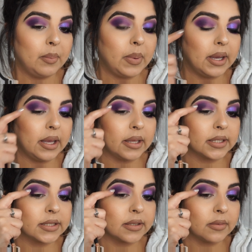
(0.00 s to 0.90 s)

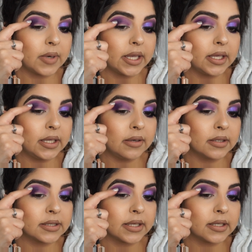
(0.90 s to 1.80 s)
But right here,
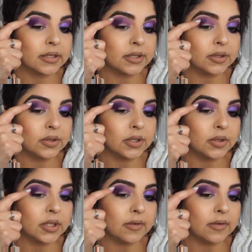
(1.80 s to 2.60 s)
it's like a two-tone.